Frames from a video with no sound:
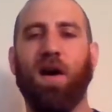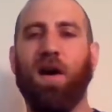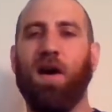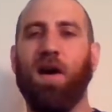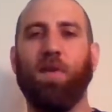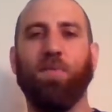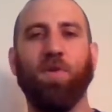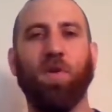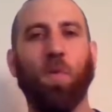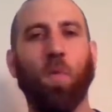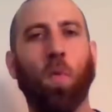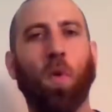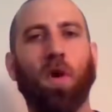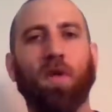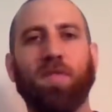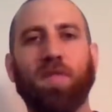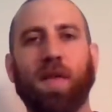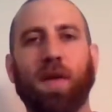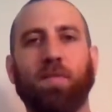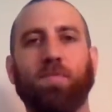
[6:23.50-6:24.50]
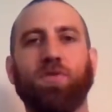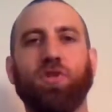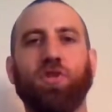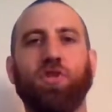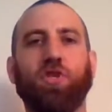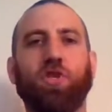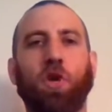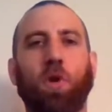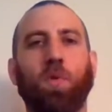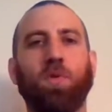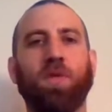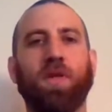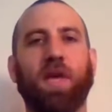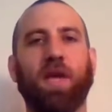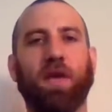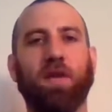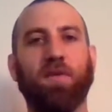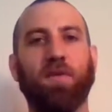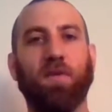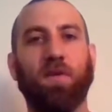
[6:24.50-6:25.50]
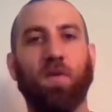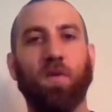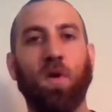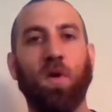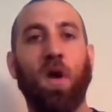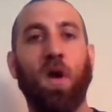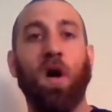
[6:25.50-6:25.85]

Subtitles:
You want them to show what they can do.